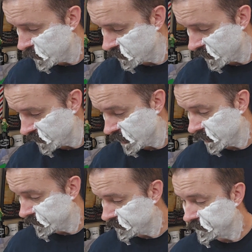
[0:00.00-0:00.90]
a big leather guy
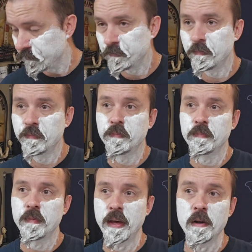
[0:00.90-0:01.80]

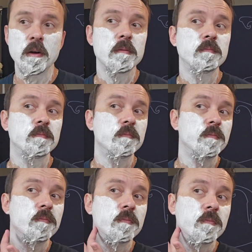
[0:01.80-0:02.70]
at all.
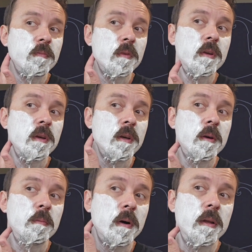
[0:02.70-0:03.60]

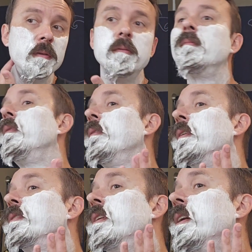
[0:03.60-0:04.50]
But in
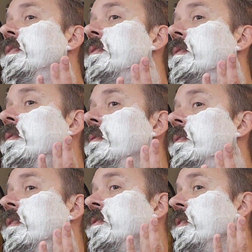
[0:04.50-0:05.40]
this case,
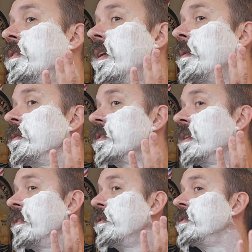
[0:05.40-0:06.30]
considering how much
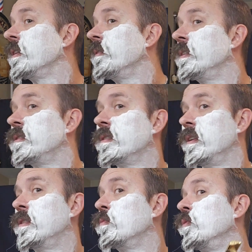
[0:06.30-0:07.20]
leather is in this,
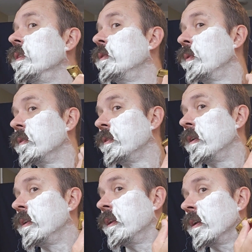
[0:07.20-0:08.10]
it's really well
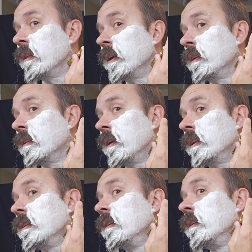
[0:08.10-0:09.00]
done and I like it a lot.